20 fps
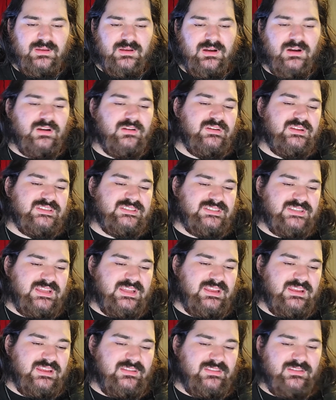
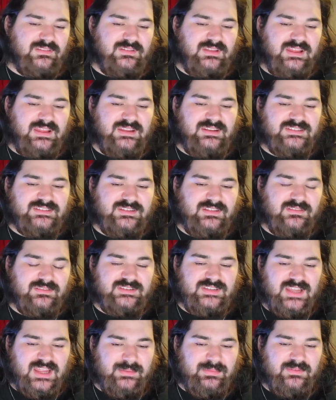RSA, on the other hand, is another
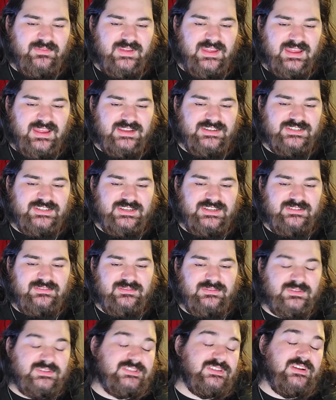type of hashing,
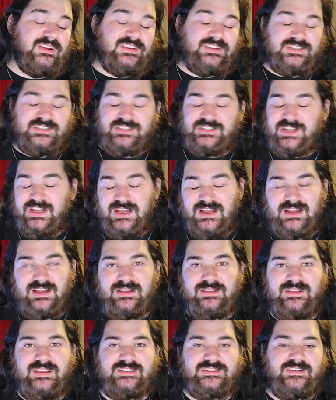or sorry,
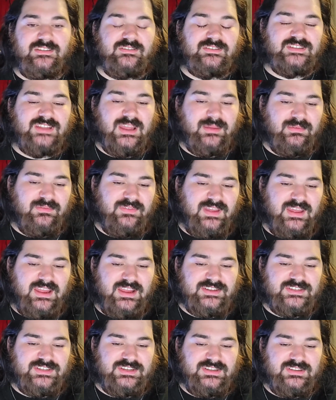SHA is another type of
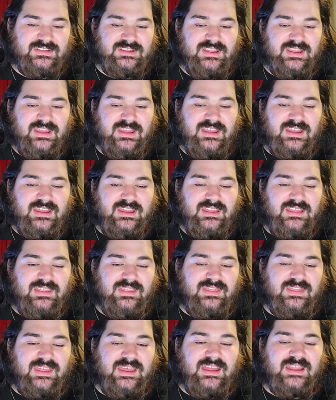hashing
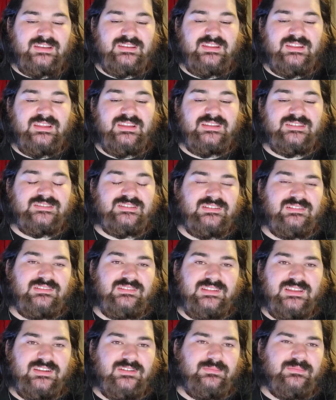that is a
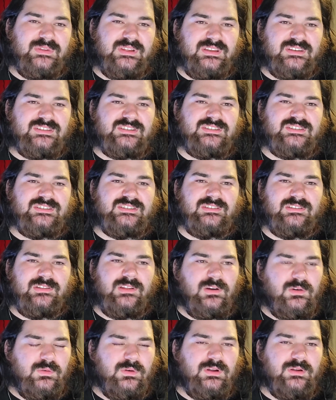little bit
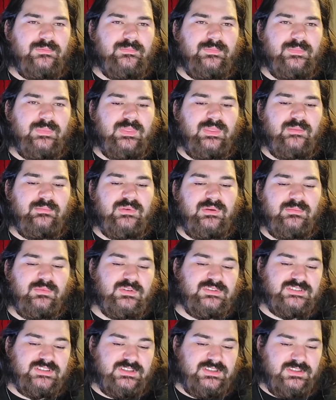slower, but
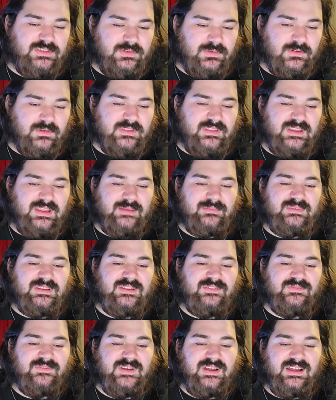more secure than
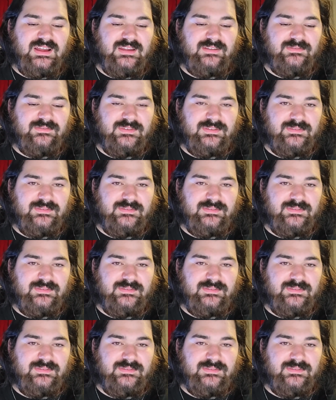MD5.